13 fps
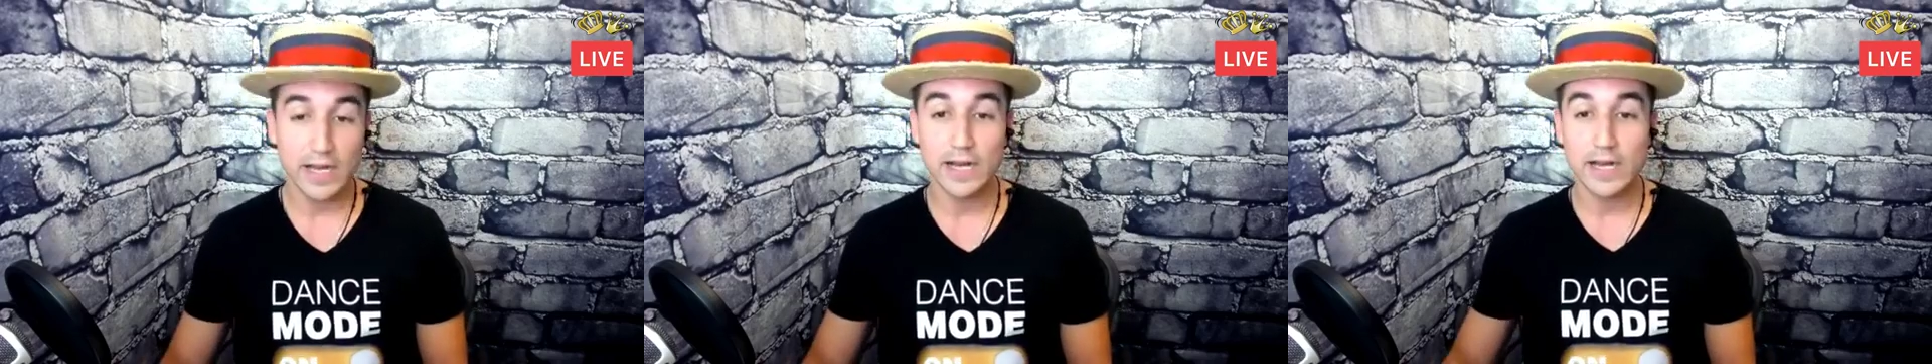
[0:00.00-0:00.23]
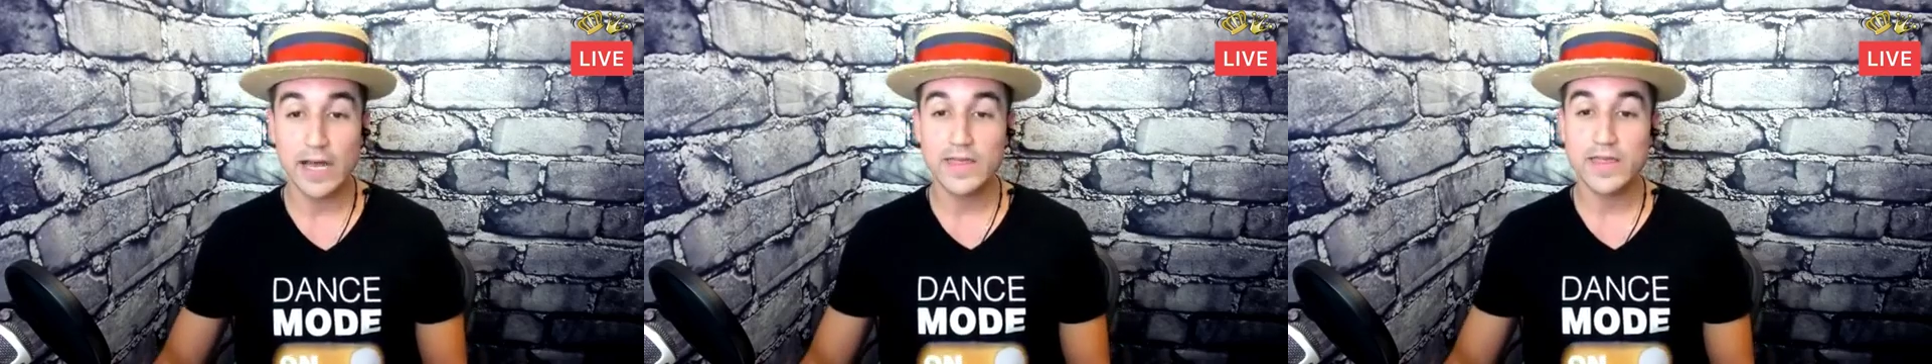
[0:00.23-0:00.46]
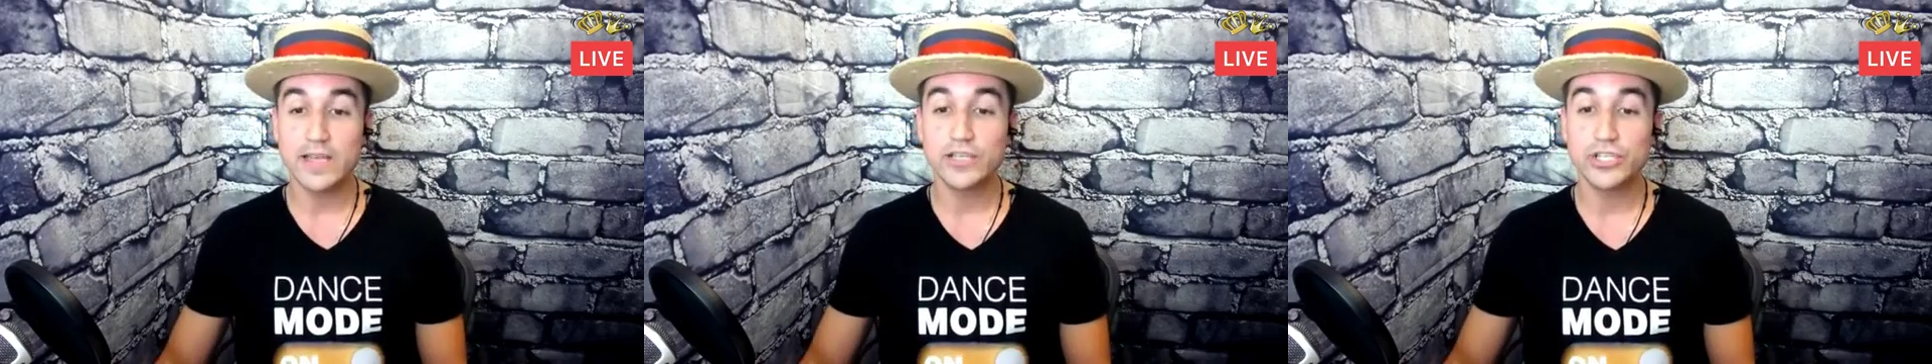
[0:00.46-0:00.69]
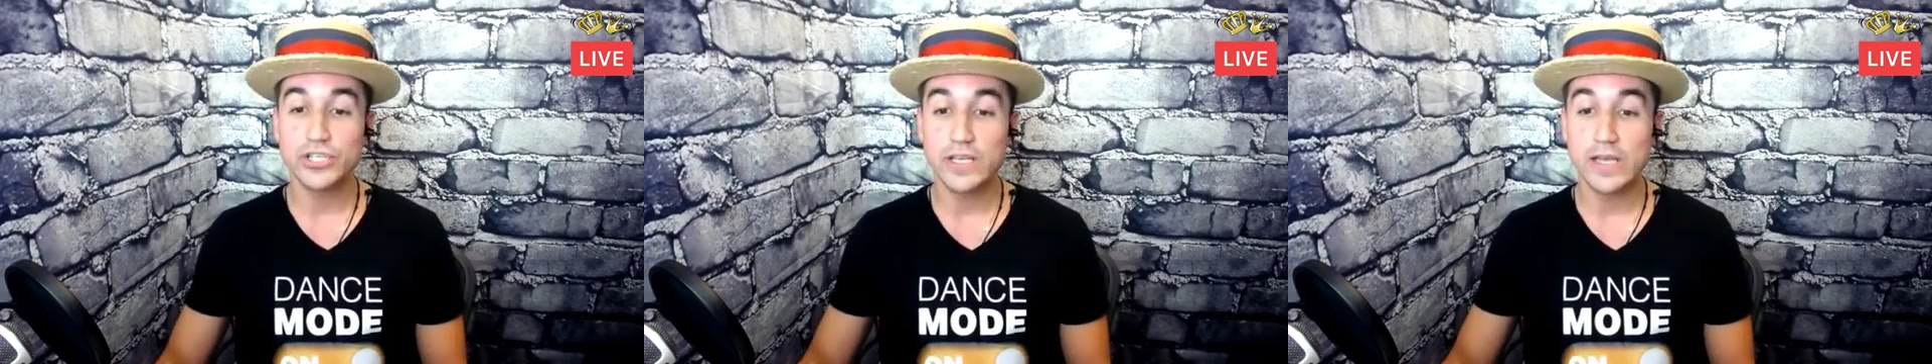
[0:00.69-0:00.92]
And
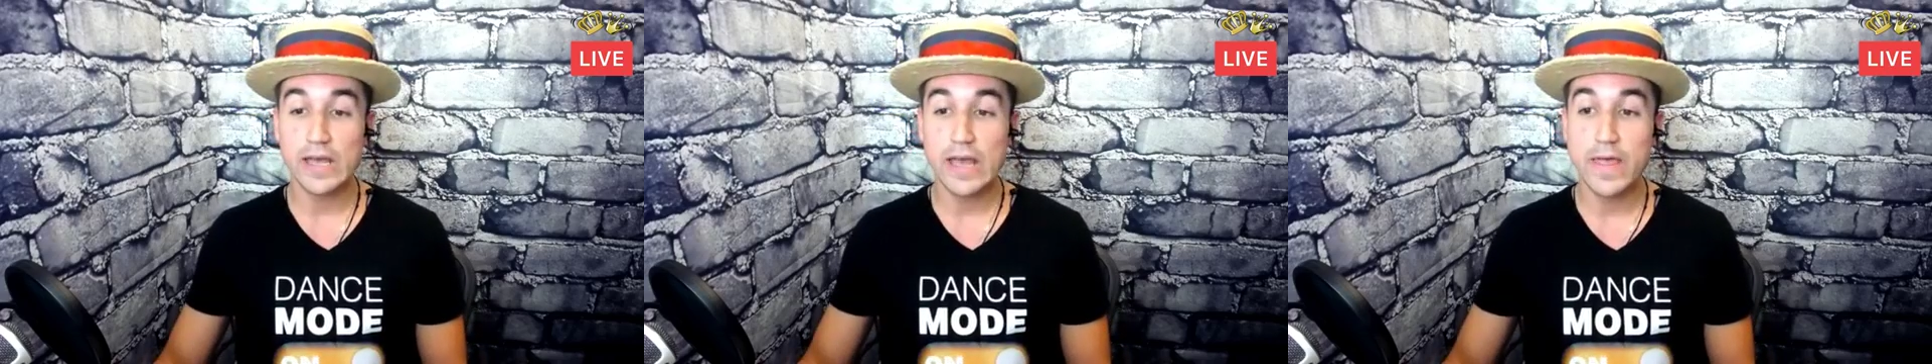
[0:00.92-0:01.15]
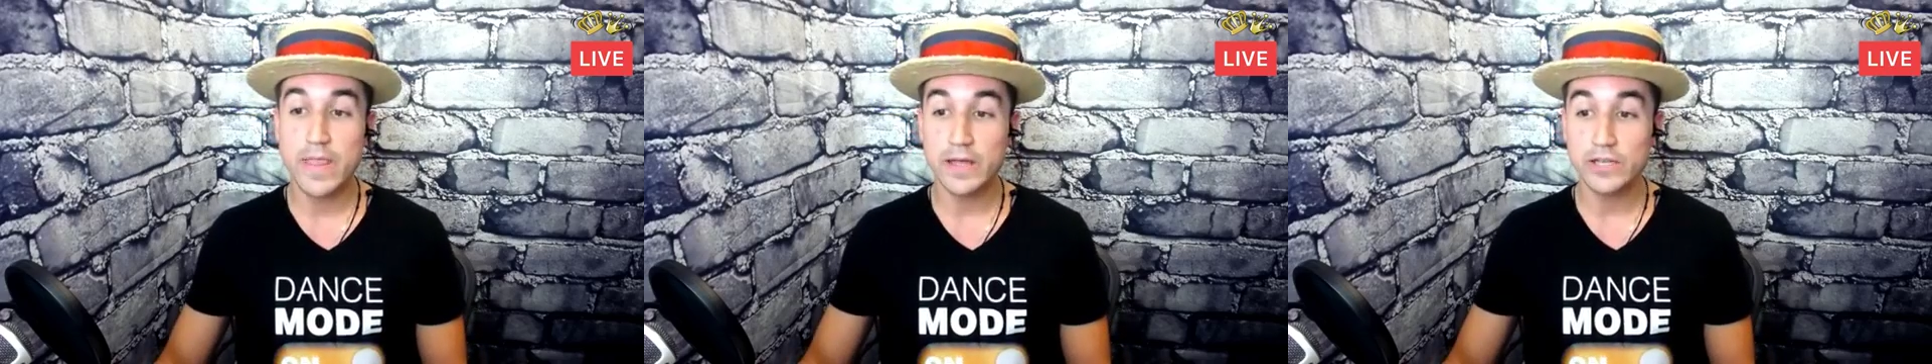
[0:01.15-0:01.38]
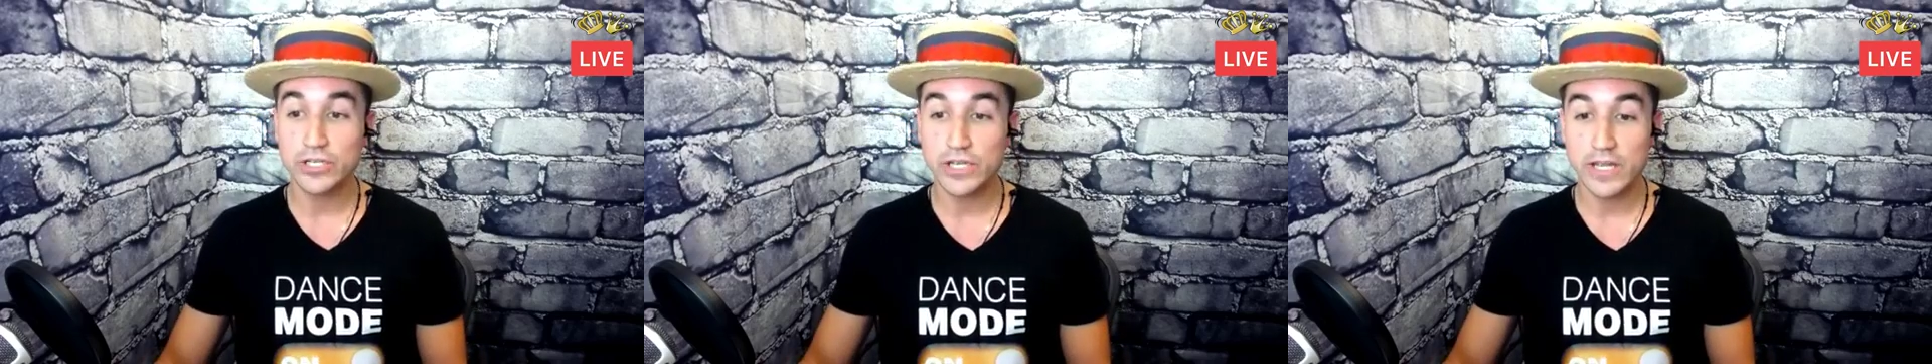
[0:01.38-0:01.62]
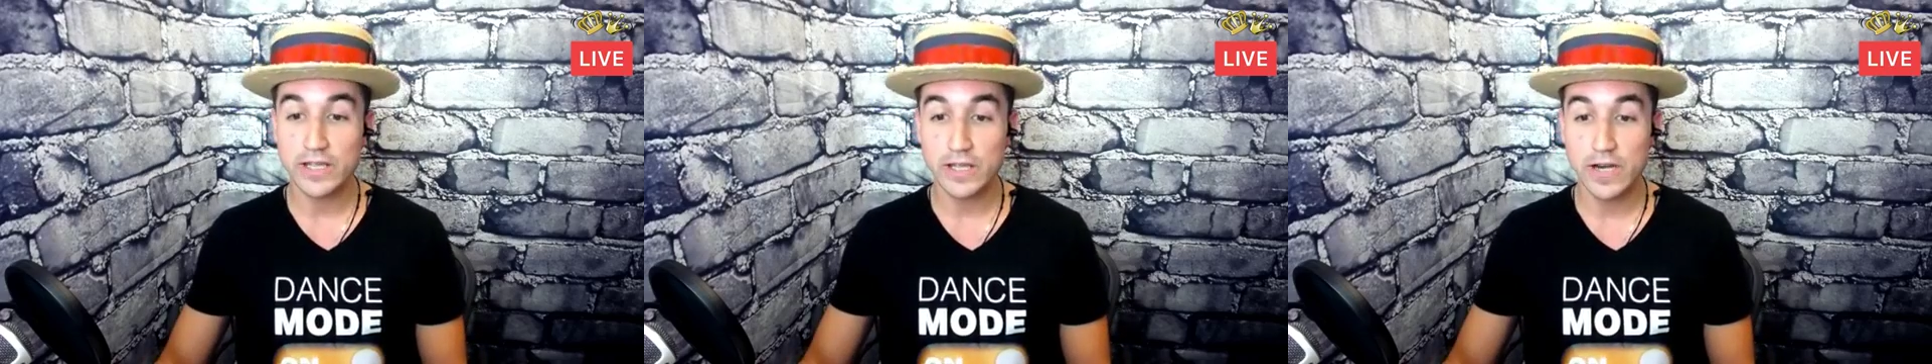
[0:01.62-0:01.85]
then she
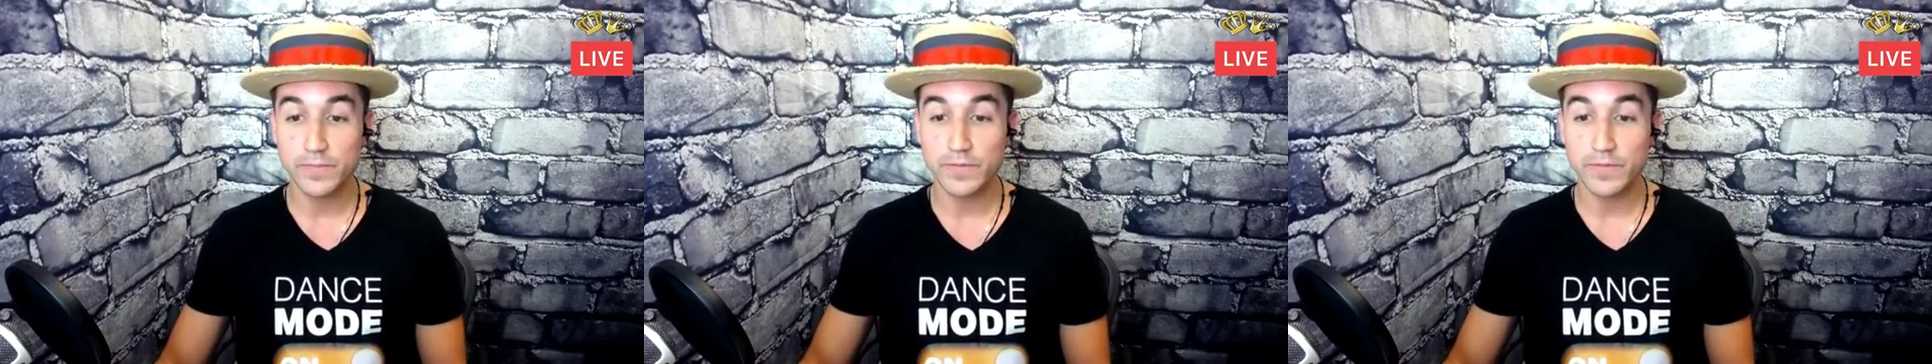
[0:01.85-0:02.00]
ended